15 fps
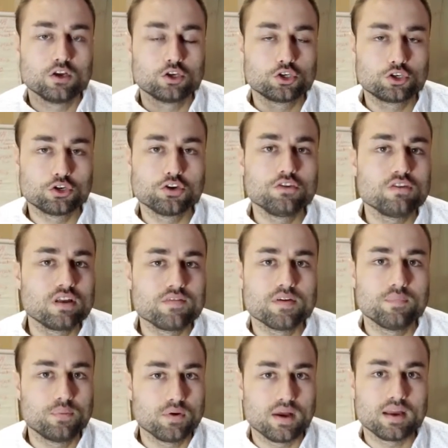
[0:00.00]
should you
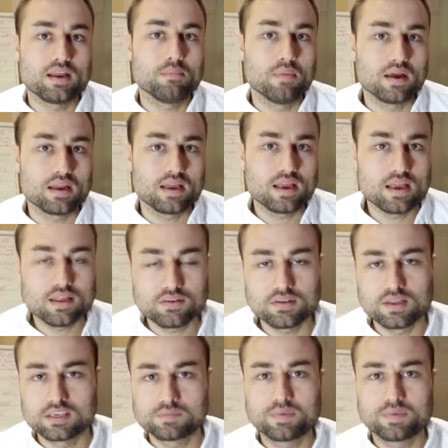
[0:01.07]
even put any money into this?